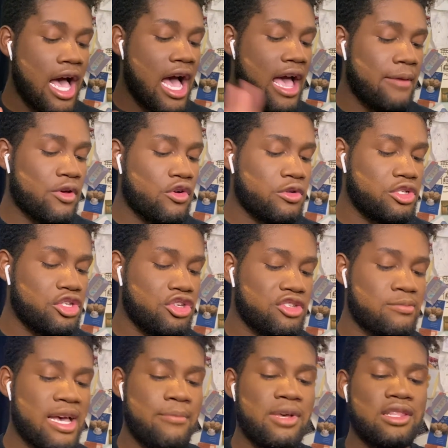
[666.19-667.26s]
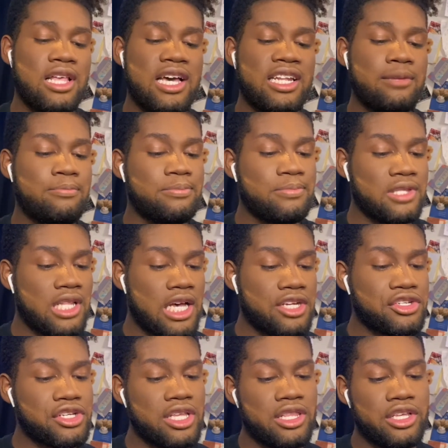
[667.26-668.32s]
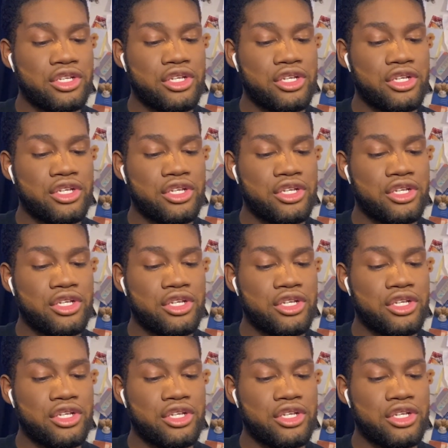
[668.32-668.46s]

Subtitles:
I'm going to use my Milani blush in the